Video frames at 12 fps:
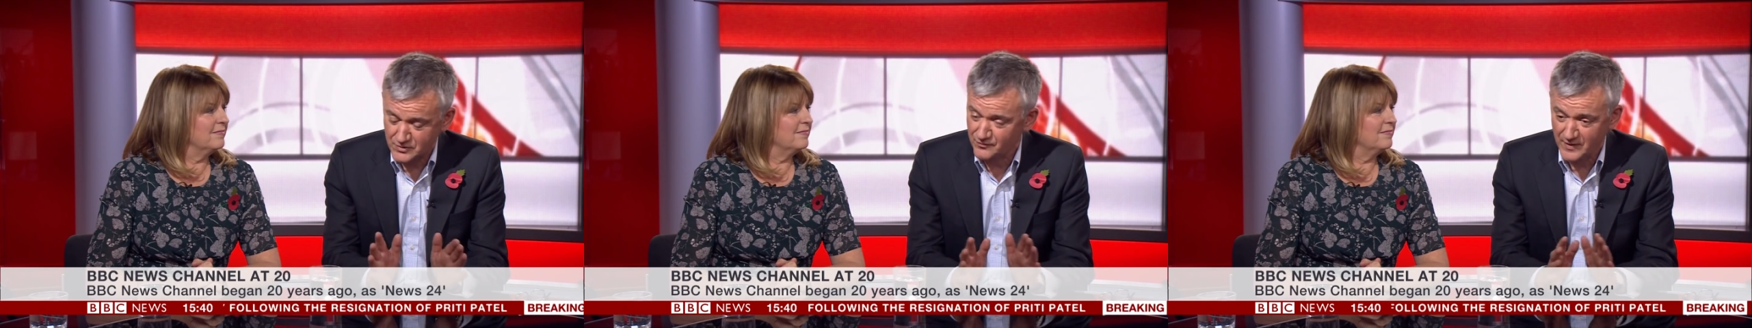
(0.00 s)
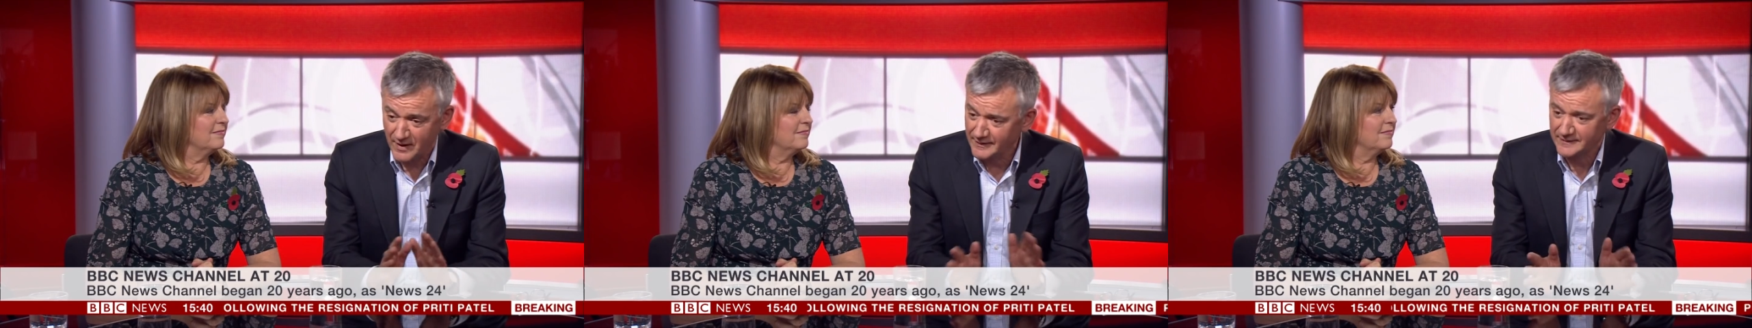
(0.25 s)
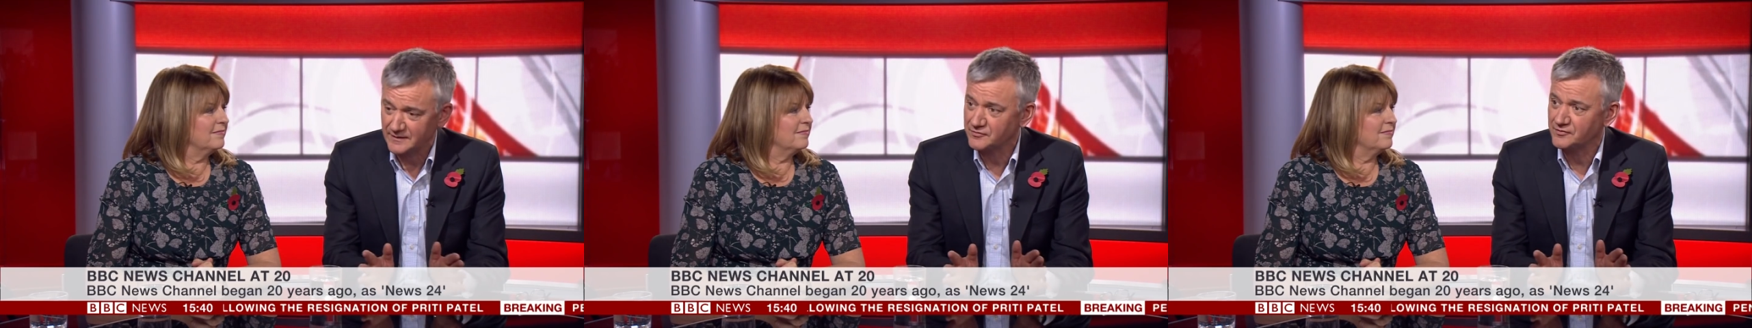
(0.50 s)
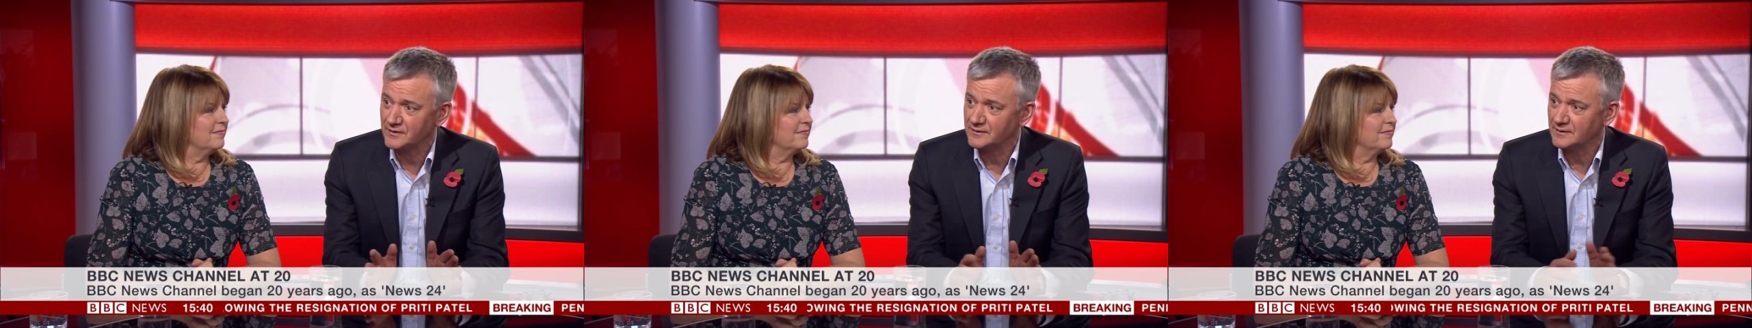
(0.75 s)
Speaker 1: very
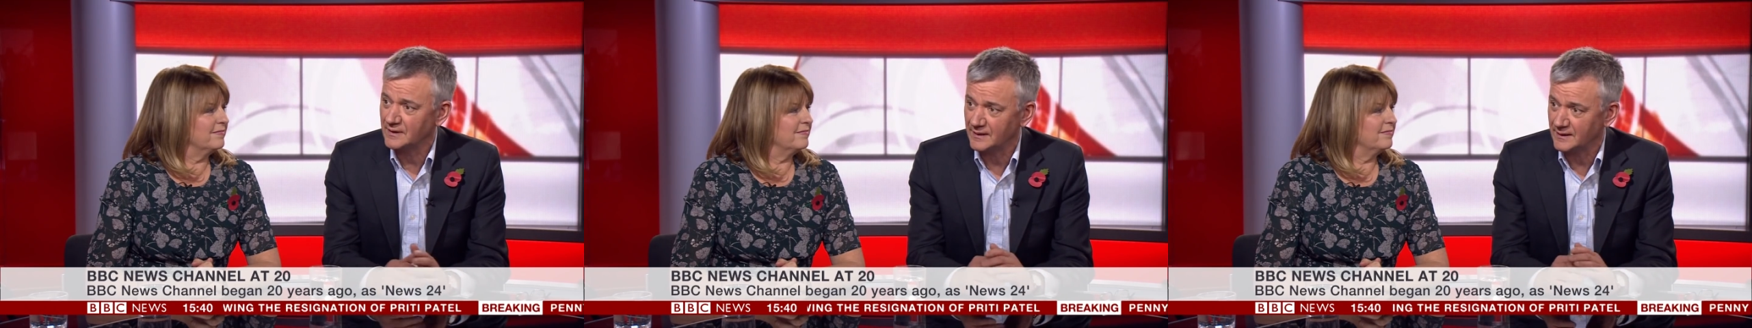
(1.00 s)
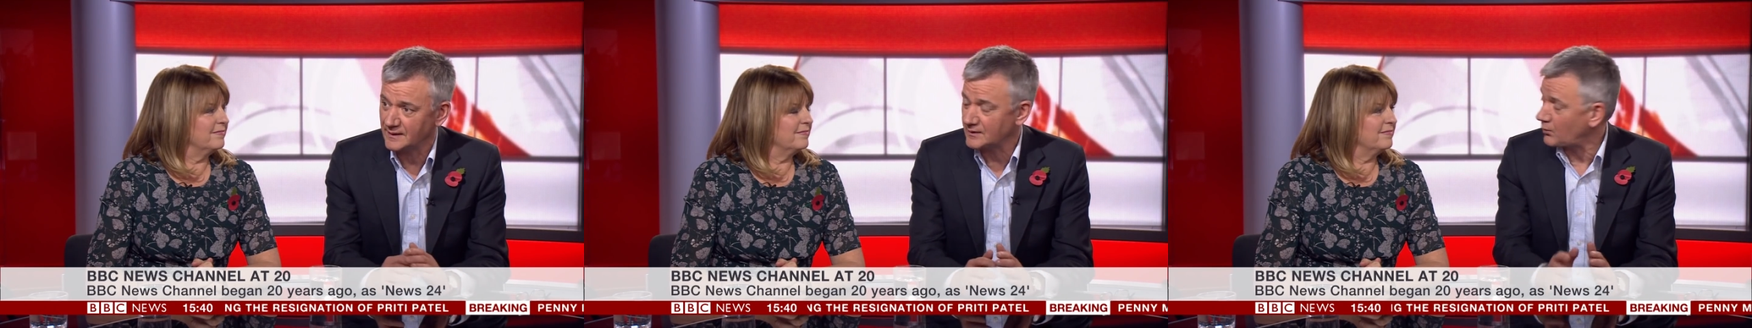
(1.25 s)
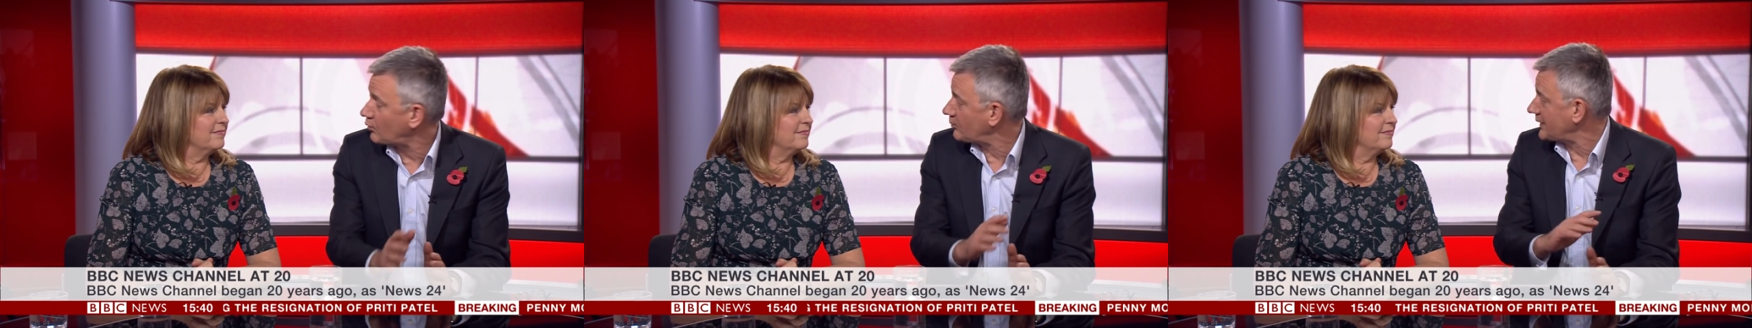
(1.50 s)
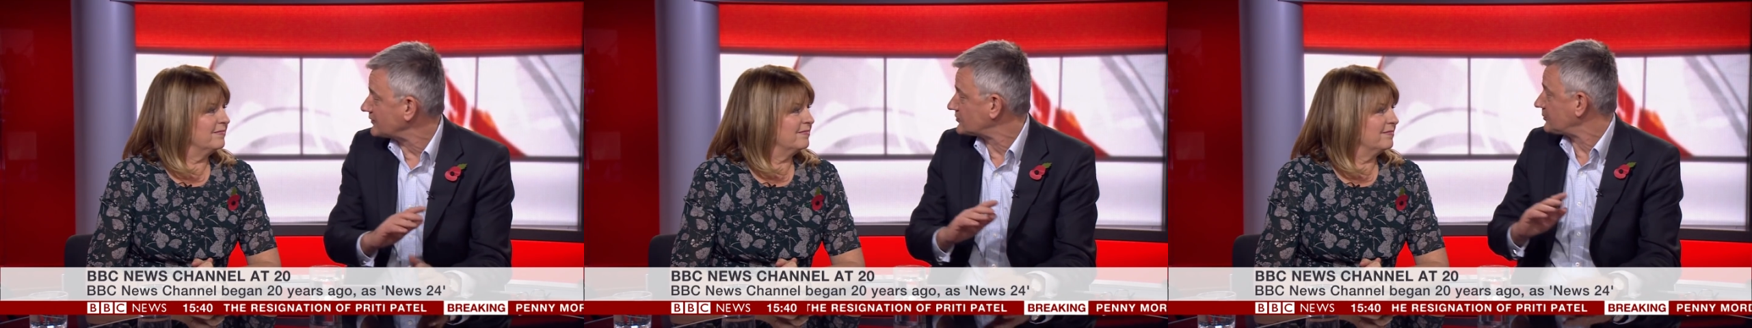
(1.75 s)
different, uh, all
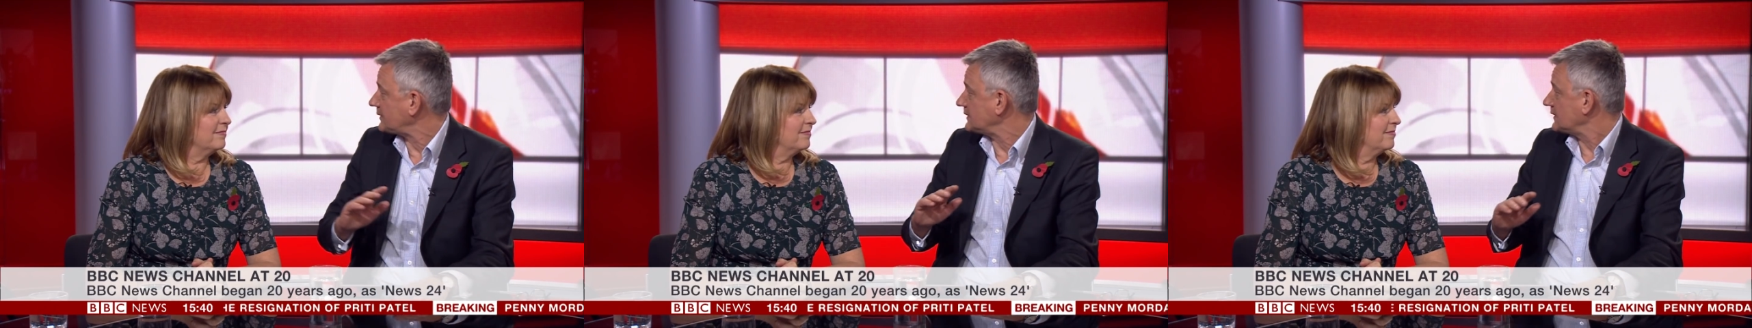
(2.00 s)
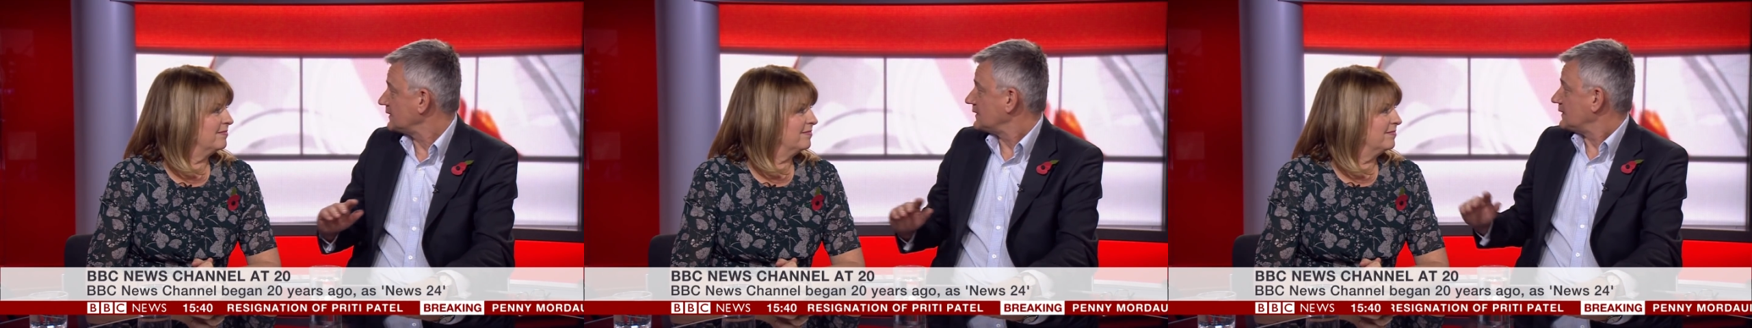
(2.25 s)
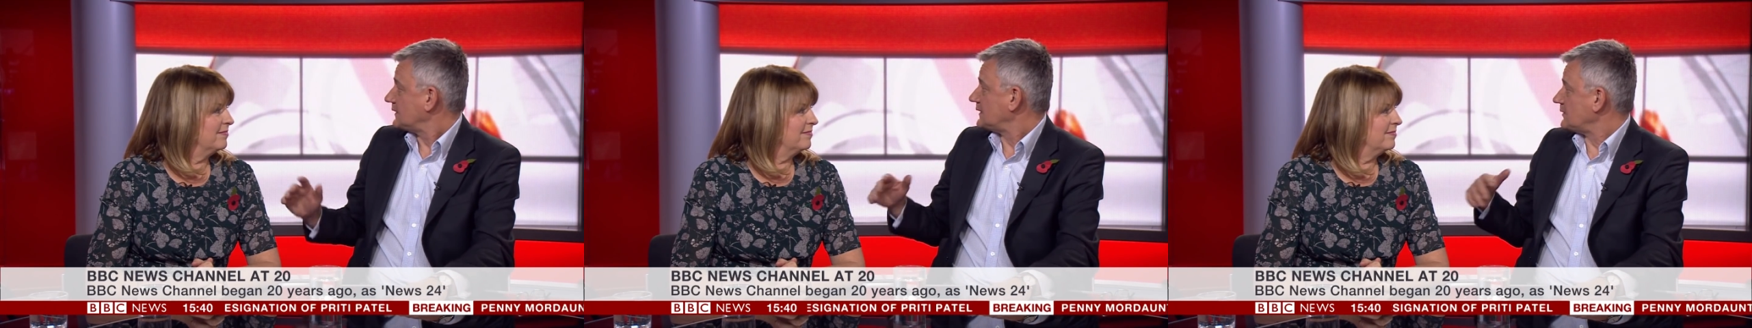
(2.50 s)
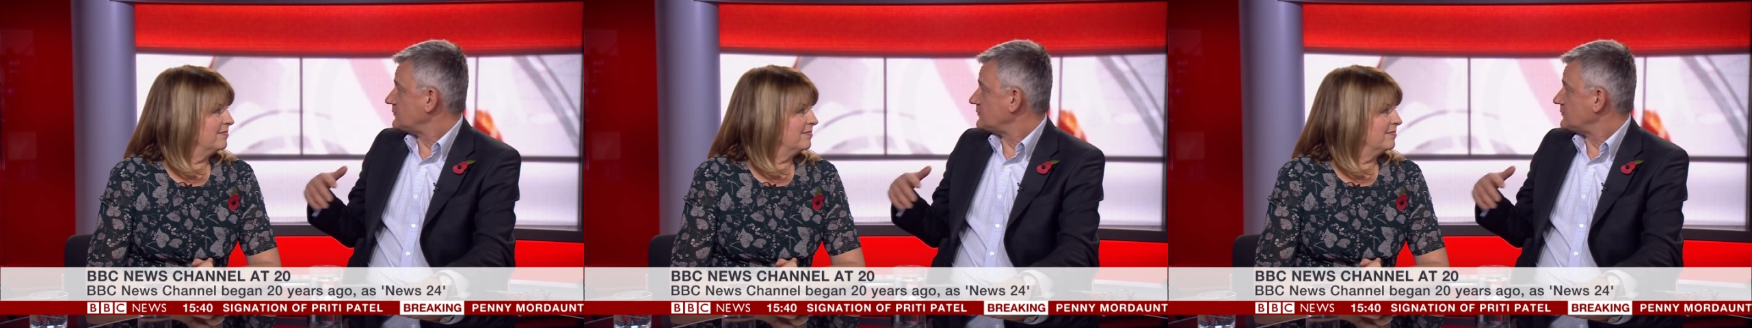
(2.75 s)
meant to be, you know,